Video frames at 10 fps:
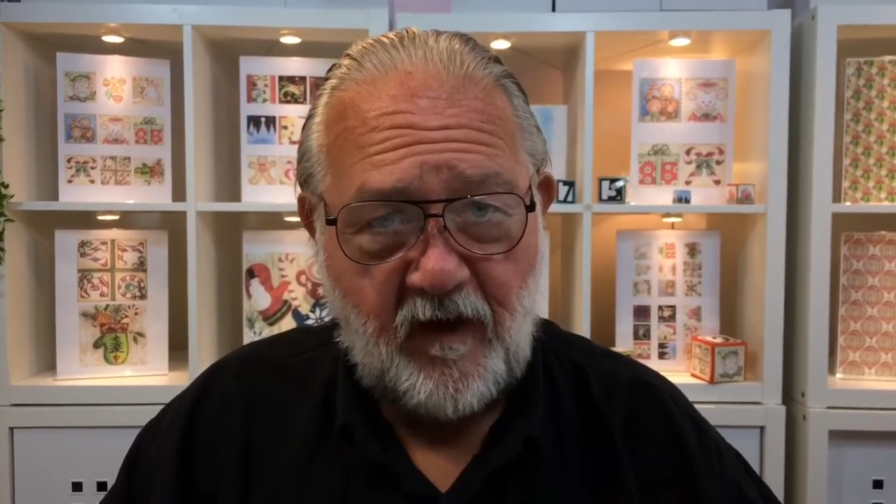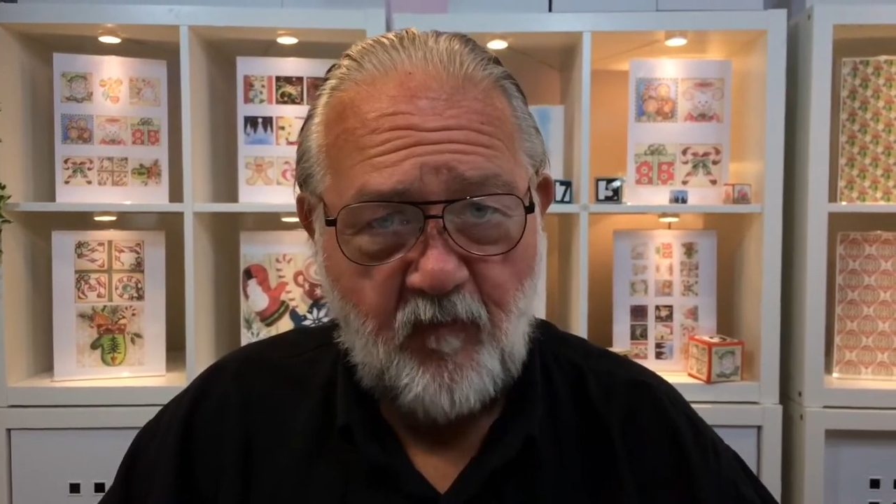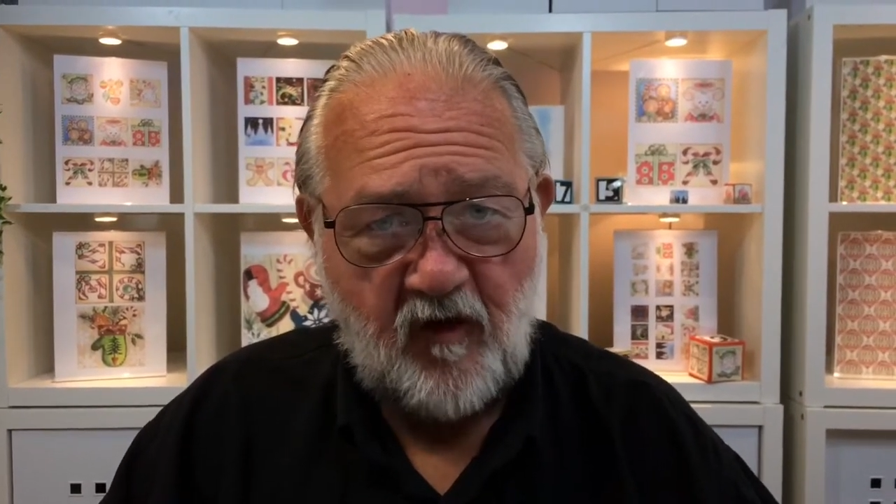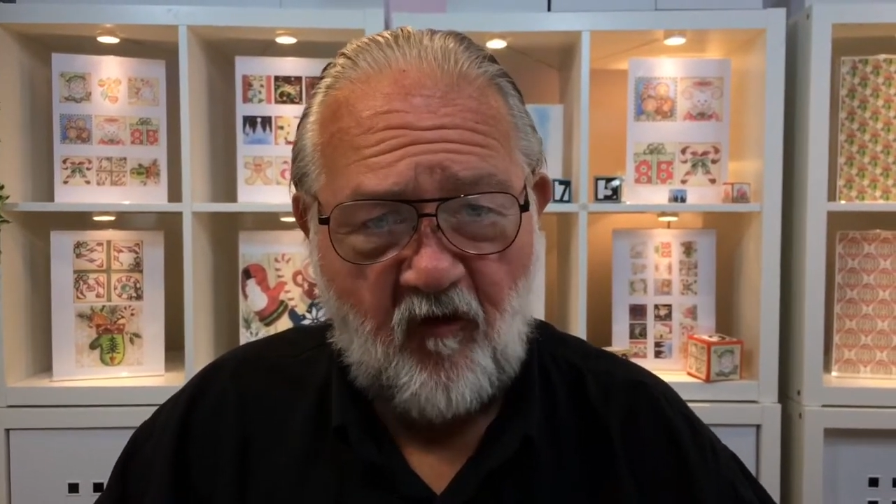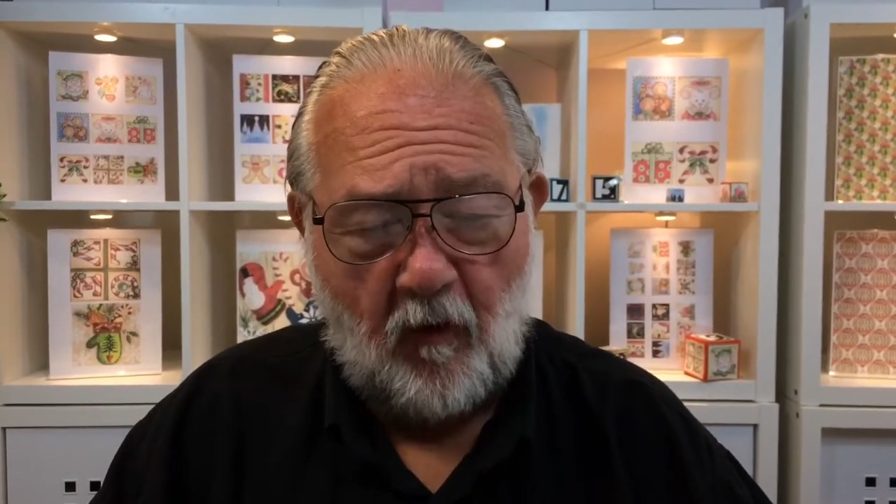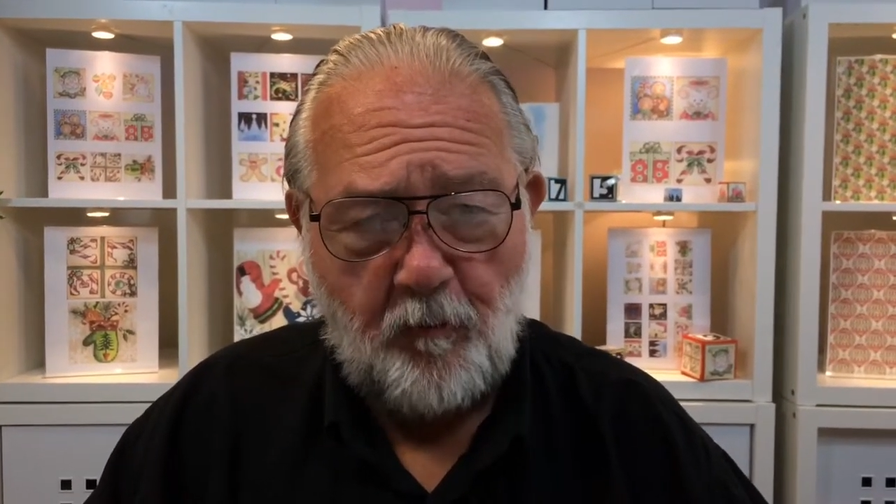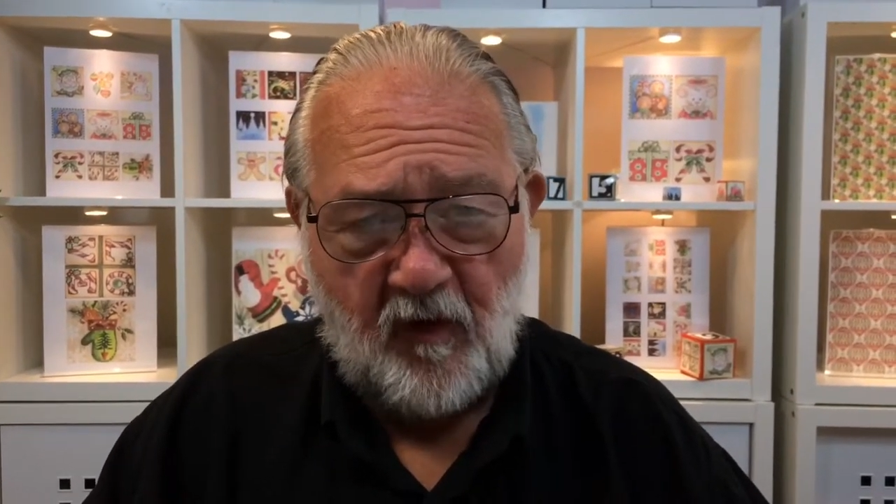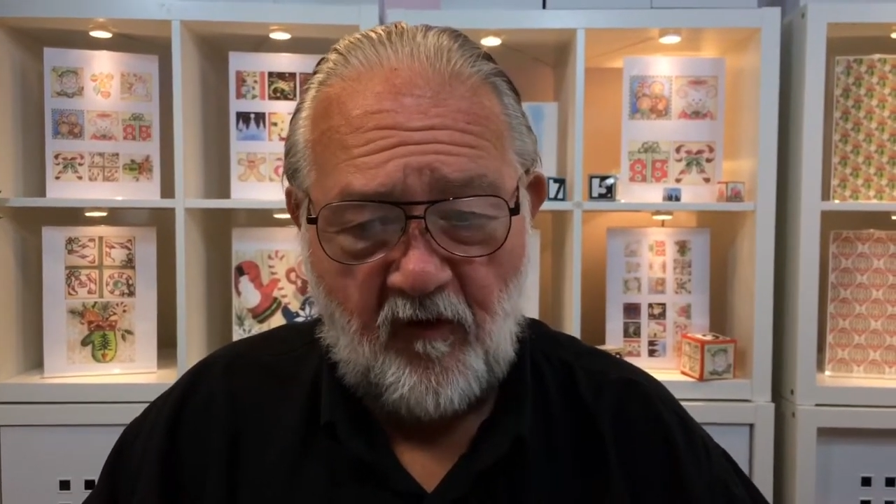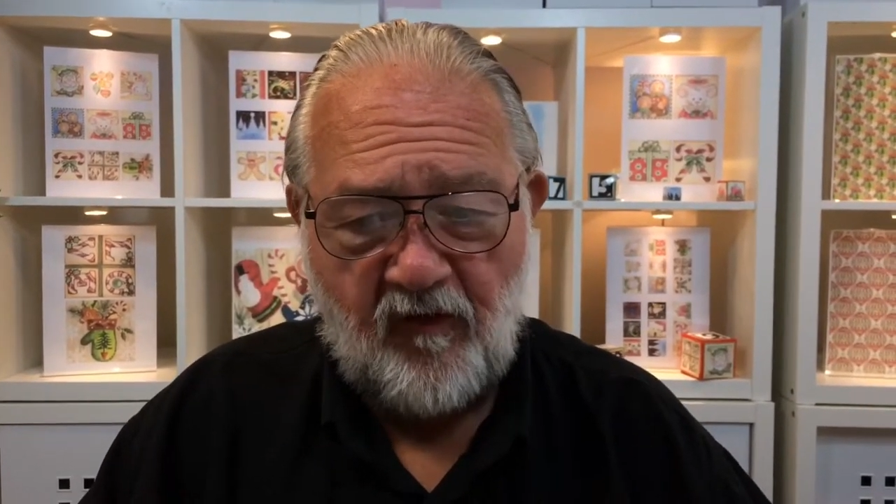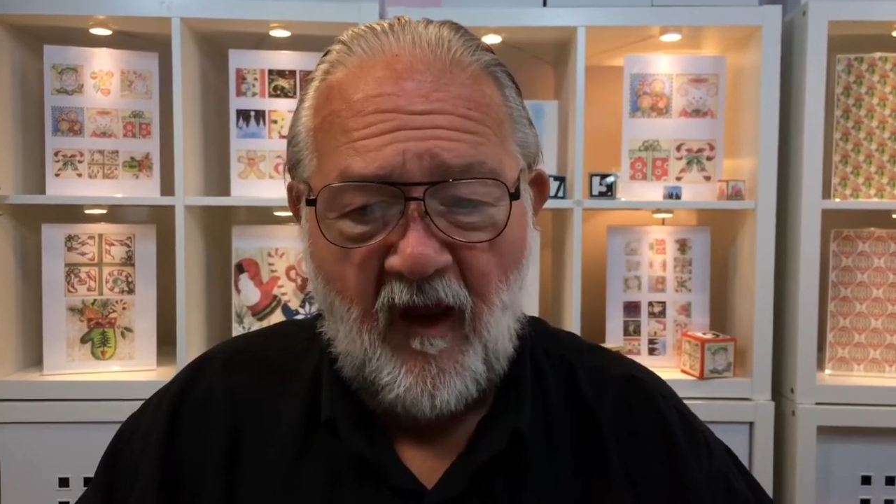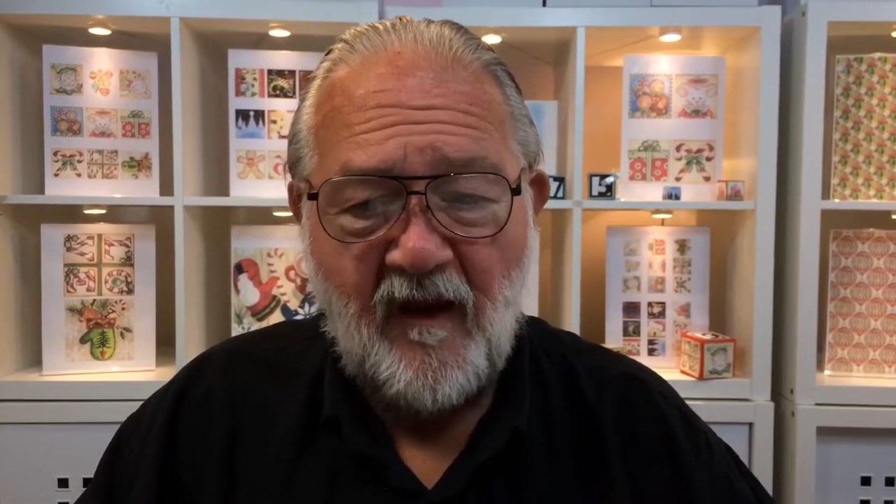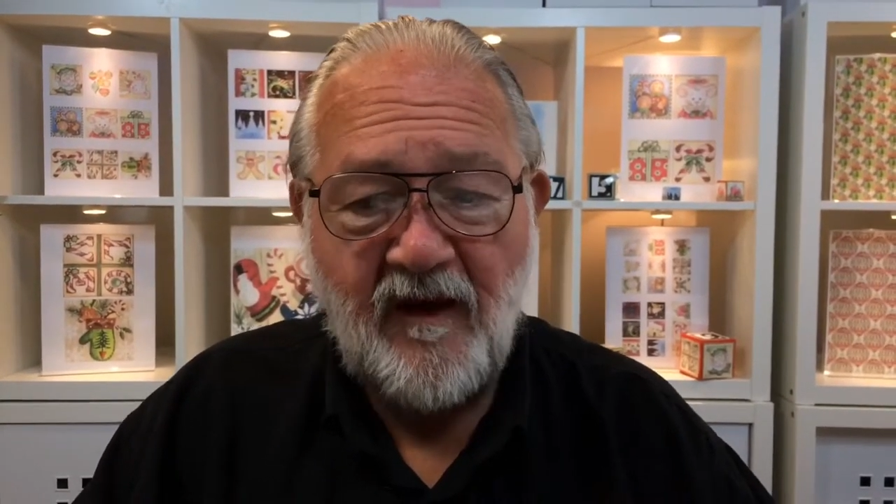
give you toppers.